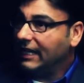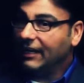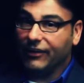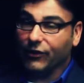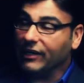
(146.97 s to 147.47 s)

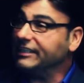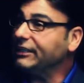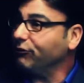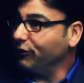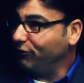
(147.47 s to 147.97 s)
They're on
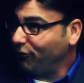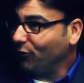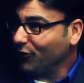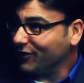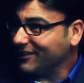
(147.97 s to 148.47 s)
different
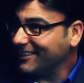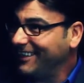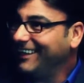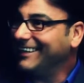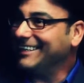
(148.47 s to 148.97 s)
floors.
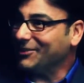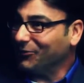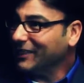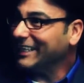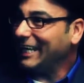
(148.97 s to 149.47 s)
This
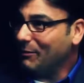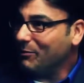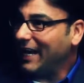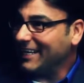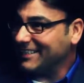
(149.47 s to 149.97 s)
really
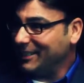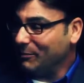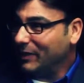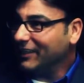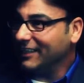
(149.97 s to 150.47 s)
impacts the
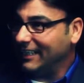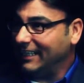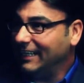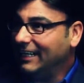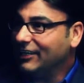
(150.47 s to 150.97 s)

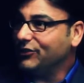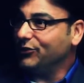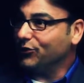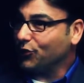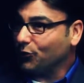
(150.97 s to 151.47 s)
ability
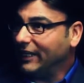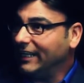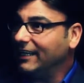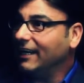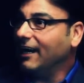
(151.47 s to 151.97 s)
to
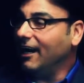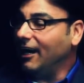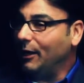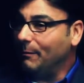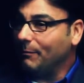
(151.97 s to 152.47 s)
treat
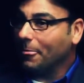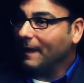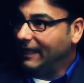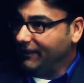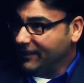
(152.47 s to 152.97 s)

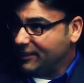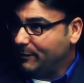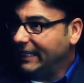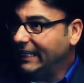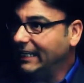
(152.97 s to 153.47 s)
in the
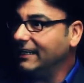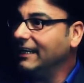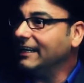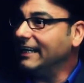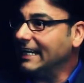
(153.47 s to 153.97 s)
speed
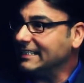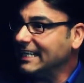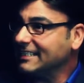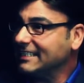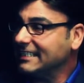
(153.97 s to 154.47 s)
that's
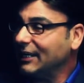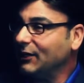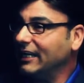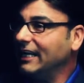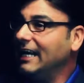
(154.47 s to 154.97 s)

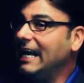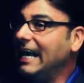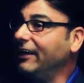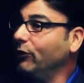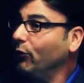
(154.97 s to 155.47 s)
necessary,
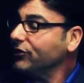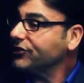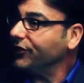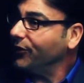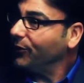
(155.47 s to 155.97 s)
and
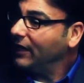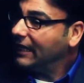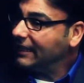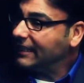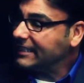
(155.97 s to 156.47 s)
also
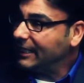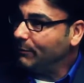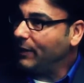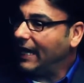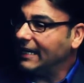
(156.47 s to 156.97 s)
this
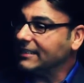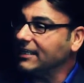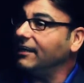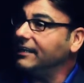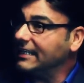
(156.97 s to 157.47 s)
impacts
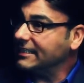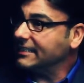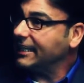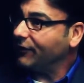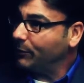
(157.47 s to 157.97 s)

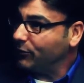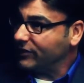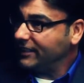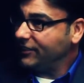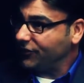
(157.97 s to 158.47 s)
unnecessary
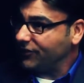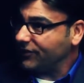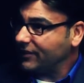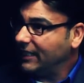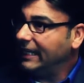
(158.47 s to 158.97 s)

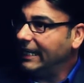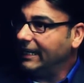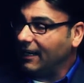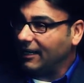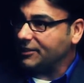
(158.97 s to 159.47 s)
procedures in
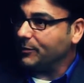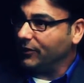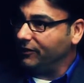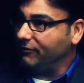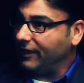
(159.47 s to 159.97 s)
a
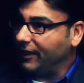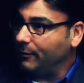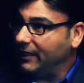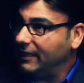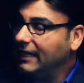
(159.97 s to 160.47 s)
hospital
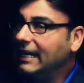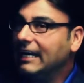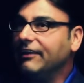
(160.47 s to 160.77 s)
environment.